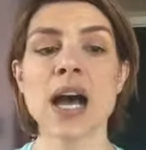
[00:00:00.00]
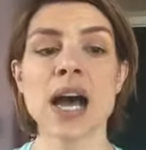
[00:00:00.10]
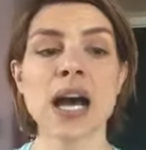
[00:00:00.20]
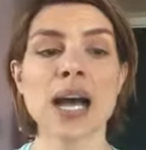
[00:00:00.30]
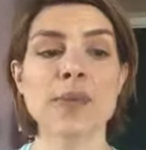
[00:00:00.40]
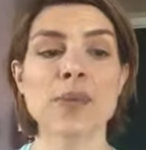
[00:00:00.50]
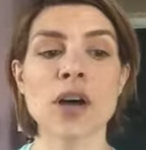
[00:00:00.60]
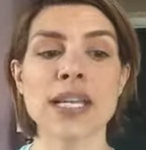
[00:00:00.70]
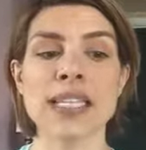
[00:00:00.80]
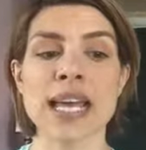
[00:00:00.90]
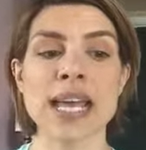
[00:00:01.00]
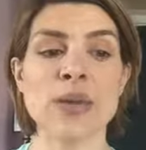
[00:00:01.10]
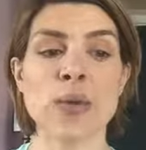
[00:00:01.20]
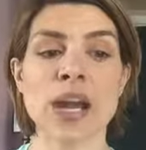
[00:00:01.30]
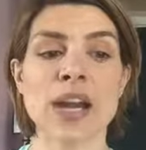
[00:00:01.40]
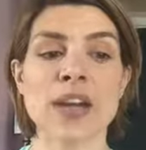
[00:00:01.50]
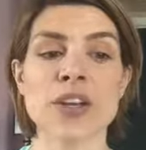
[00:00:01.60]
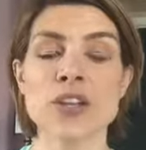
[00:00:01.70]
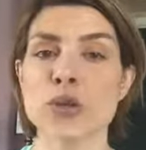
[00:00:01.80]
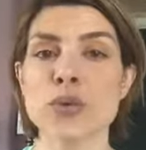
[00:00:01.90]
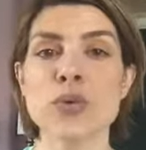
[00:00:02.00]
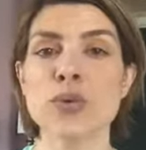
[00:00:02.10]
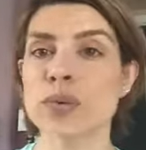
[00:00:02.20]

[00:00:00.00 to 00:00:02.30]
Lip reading: on a day where you